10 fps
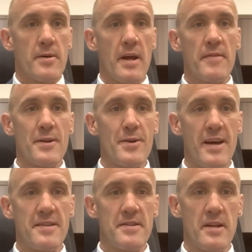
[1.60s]
Good afternoon,
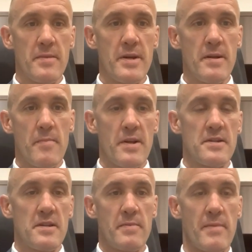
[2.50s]
ladies and gentlemen.
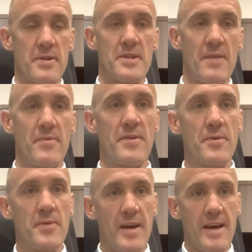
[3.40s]
Pleasure to be able to chat with
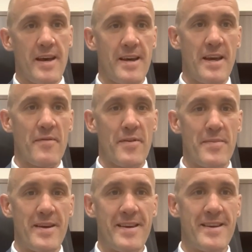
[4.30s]
you here
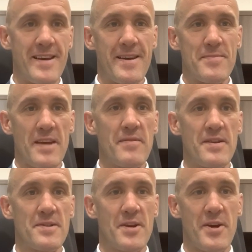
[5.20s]
from the
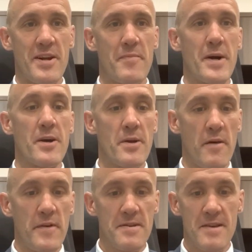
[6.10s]
safety and security of my own
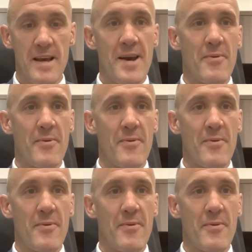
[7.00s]
office.